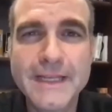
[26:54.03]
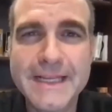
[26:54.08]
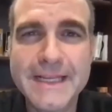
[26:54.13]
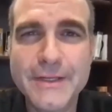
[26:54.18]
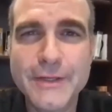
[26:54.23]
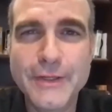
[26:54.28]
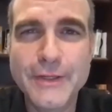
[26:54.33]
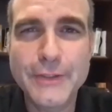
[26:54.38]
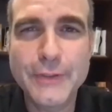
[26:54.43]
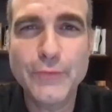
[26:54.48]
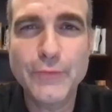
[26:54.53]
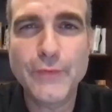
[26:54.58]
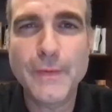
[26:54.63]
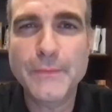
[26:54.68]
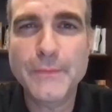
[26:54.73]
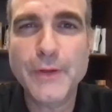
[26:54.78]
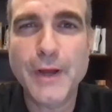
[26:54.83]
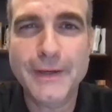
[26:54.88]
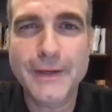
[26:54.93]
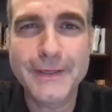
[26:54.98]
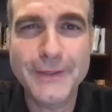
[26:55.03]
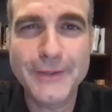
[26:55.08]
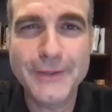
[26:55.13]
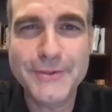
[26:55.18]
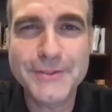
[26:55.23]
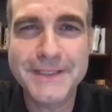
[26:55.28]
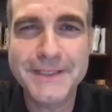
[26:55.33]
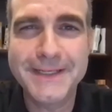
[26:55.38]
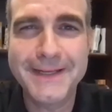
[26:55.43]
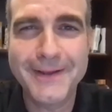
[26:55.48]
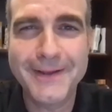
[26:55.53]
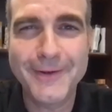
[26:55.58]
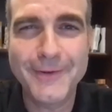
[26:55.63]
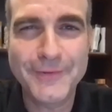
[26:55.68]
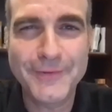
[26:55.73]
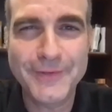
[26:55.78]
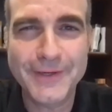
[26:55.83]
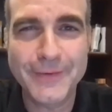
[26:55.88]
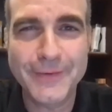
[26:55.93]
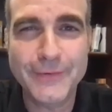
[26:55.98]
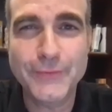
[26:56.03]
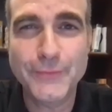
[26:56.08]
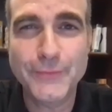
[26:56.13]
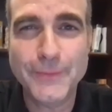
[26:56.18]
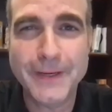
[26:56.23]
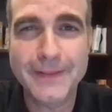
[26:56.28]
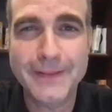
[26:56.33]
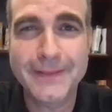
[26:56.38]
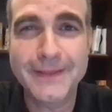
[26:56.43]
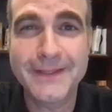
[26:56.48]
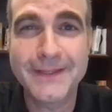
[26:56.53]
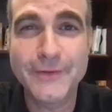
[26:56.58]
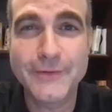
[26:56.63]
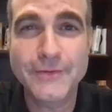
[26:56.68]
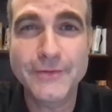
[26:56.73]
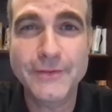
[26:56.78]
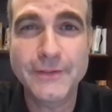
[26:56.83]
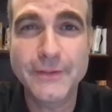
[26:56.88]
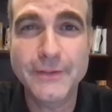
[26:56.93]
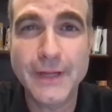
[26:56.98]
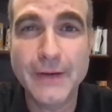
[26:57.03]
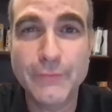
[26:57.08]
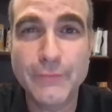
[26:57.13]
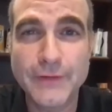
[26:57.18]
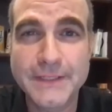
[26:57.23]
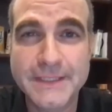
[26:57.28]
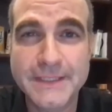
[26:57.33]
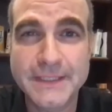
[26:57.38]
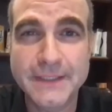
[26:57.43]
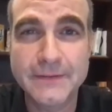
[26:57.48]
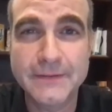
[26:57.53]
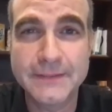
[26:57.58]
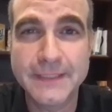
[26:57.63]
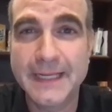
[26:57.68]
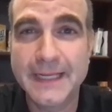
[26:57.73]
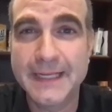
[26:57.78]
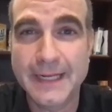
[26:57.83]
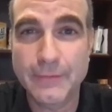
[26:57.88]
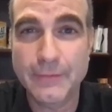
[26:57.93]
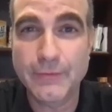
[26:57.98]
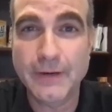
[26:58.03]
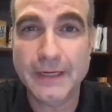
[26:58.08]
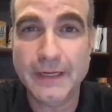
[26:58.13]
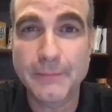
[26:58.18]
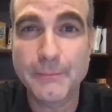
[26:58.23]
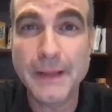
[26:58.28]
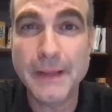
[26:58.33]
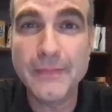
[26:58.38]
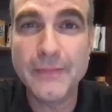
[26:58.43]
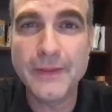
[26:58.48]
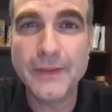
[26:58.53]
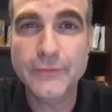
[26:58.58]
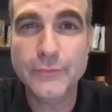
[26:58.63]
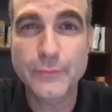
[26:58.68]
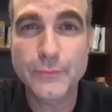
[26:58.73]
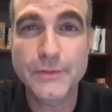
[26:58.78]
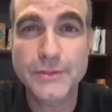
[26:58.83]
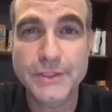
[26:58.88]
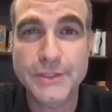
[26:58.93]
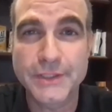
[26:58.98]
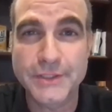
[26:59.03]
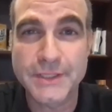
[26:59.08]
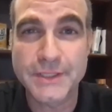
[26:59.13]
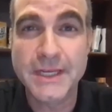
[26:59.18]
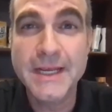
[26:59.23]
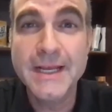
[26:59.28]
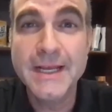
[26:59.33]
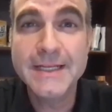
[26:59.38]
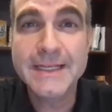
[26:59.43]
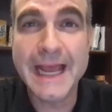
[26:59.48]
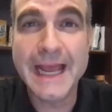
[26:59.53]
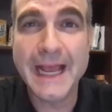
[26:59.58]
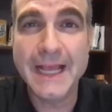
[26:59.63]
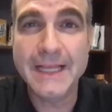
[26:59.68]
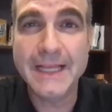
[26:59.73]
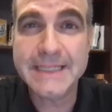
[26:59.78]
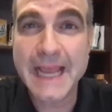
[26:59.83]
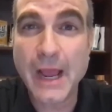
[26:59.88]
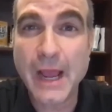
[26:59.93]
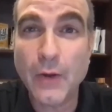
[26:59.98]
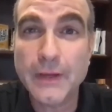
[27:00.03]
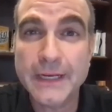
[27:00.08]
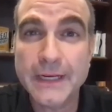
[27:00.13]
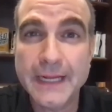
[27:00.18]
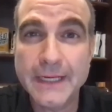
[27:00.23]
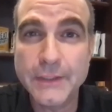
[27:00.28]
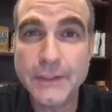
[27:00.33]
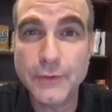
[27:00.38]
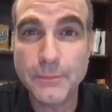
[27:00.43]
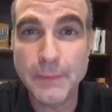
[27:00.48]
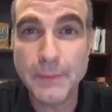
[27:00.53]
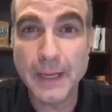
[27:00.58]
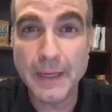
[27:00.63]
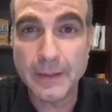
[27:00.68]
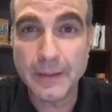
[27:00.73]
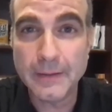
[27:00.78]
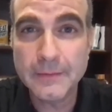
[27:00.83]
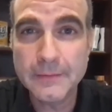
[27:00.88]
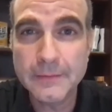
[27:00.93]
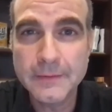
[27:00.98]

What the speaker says: you can do, if I'm talking to your CEOs here, this is what I think you should do every single day, and I recommend this, which is to ask, how can I do better?